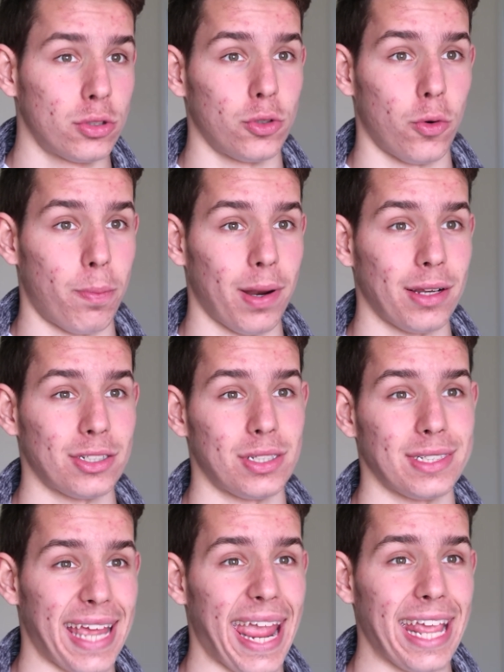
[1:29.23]
to replenish
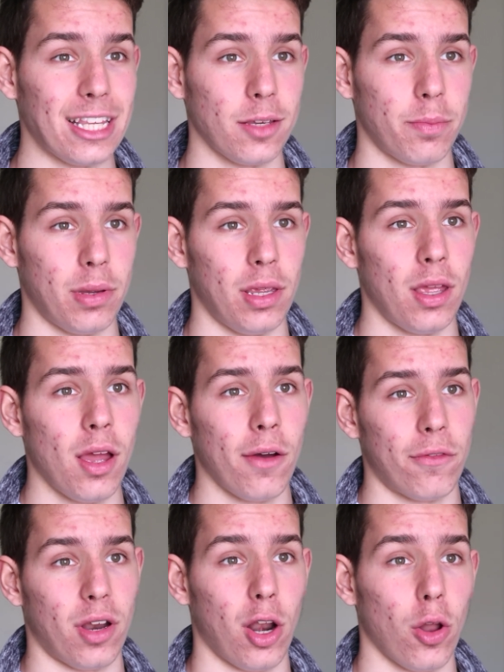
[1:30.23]
this ATP
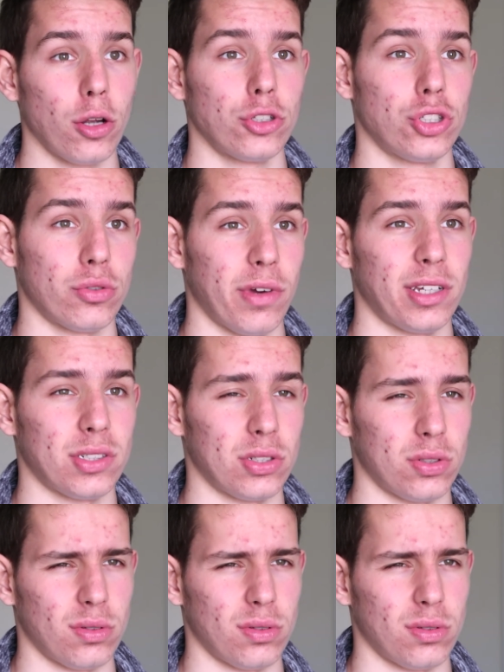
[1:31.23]
for the long duration.